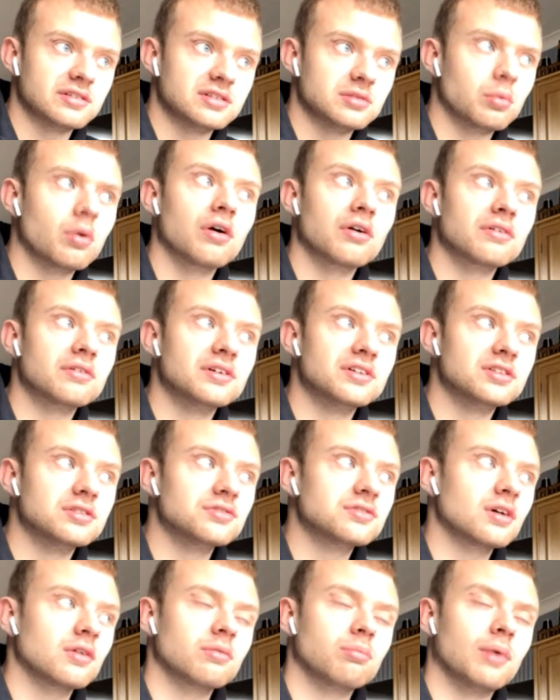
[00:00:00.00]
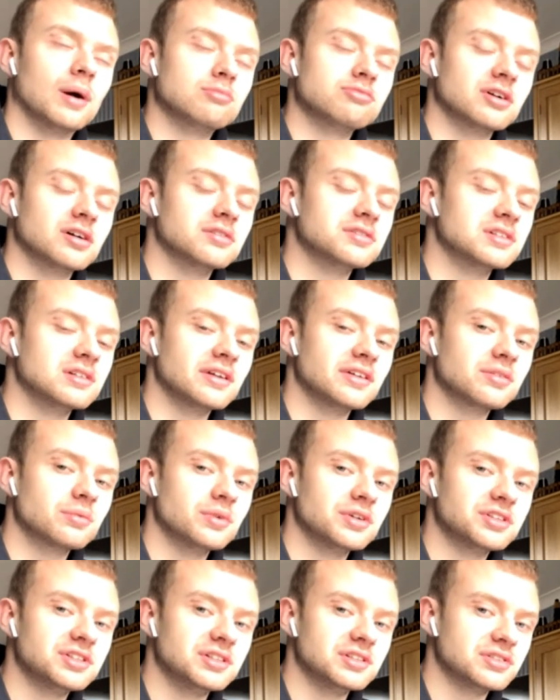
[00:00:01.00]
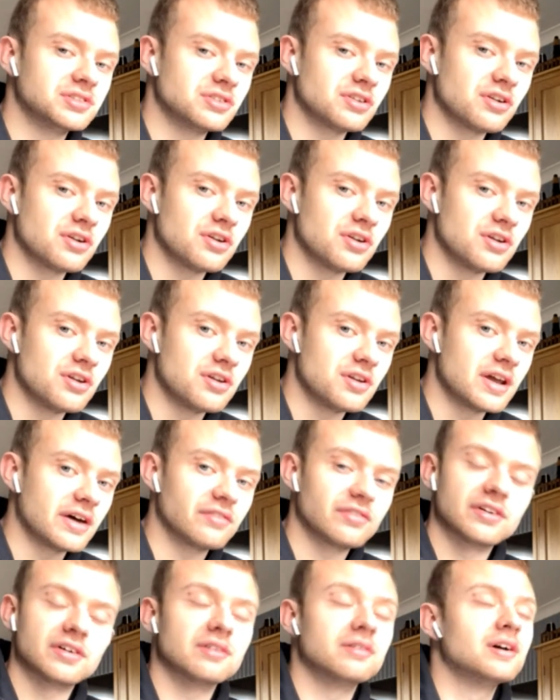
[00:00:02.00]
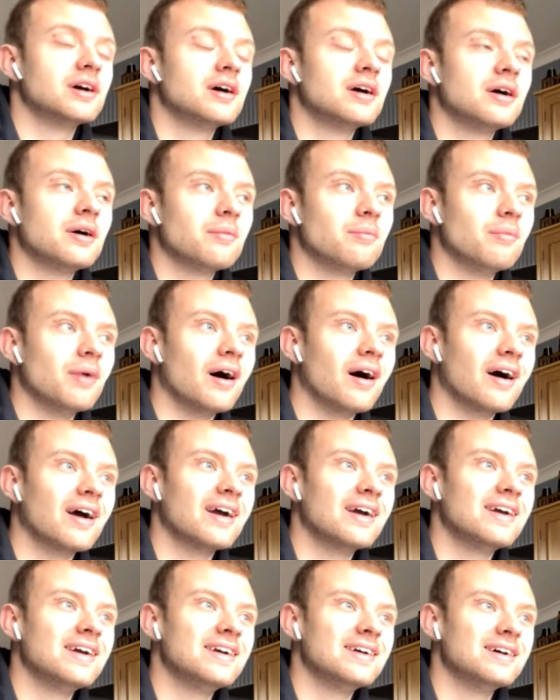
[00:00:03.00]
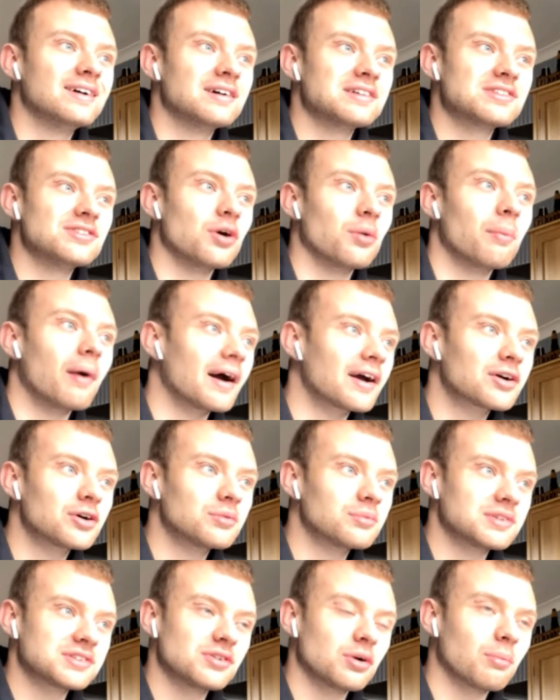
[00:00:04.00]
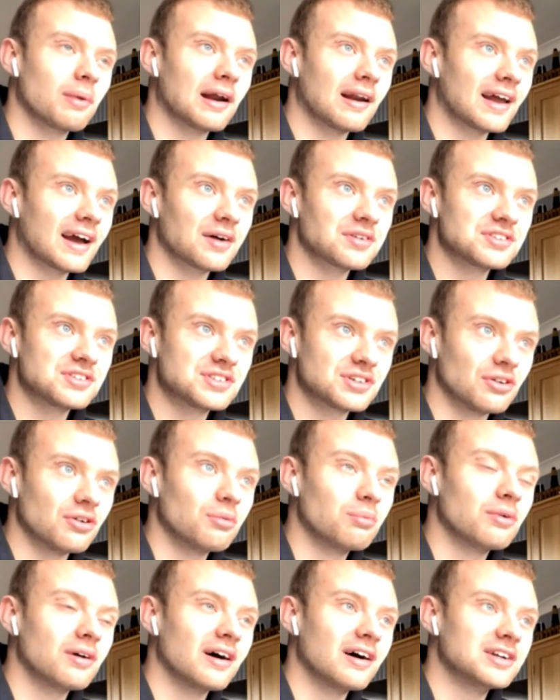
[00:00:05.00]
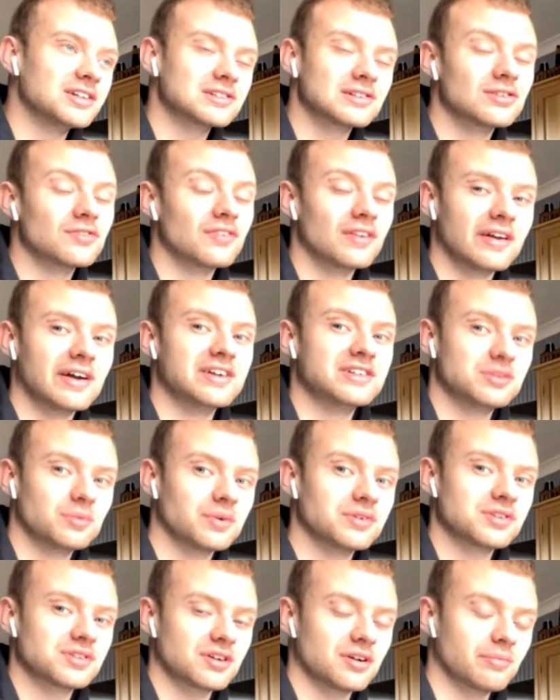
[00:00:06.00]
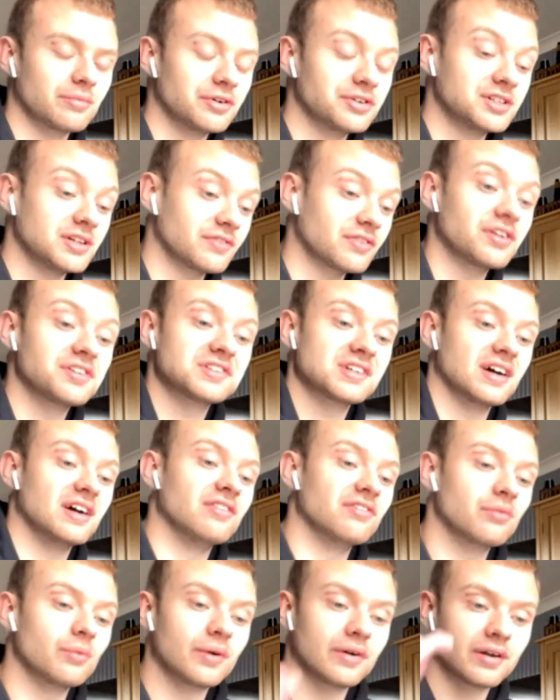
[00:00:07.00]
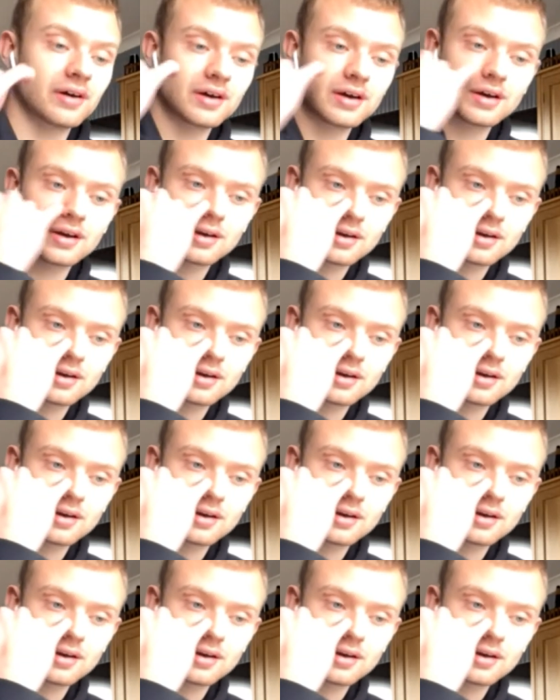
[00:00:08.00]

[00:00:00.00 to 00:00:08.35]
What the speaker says: 91 is at the top of my priority list, which is never It's not my cover, it's not my layout at all, but I just love the 91 so much, I've got to have one.